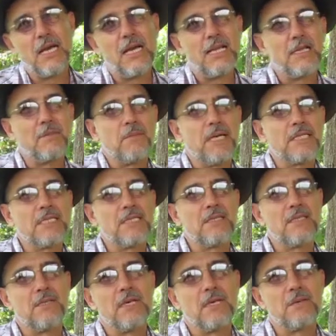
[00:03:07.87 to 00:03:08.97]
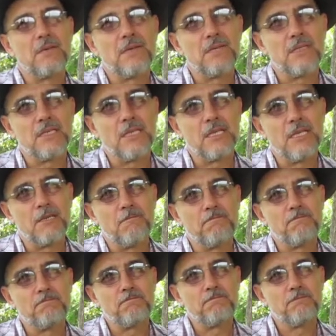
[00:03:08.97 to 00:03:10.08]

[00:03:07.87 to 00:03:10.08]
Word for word: And in Mexico, I was um,